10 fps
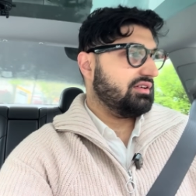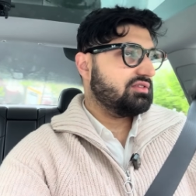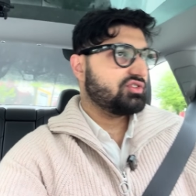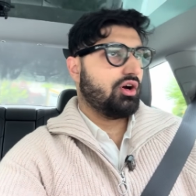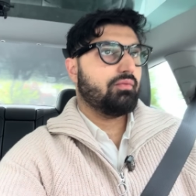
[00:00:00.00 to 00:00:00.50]

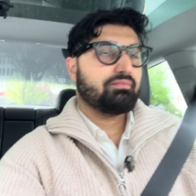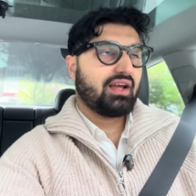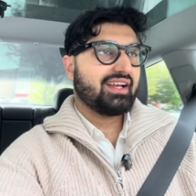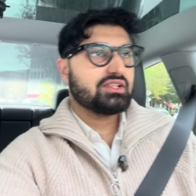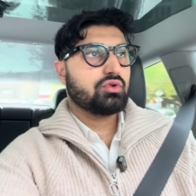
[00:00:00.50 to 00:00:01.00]
So
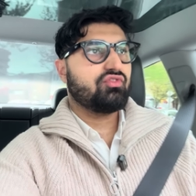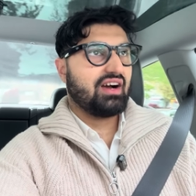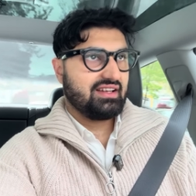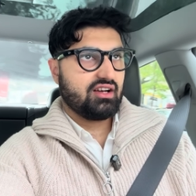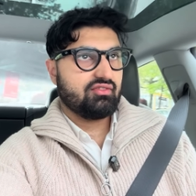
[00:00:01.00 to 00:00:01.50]
I guess we'll
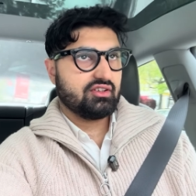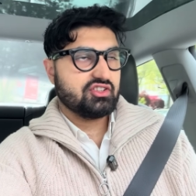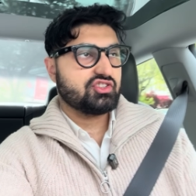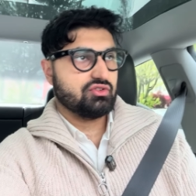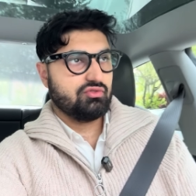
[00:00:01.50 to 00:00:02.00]
find out very
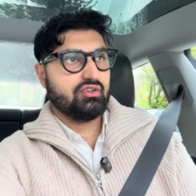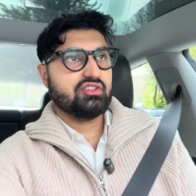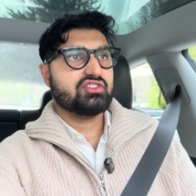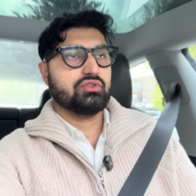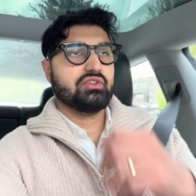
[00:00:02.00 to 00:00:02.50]

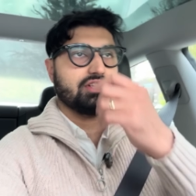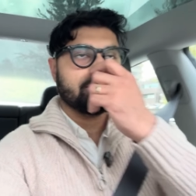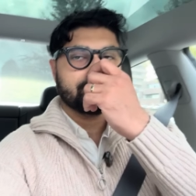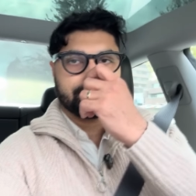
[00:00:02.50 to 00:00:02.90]
soon here.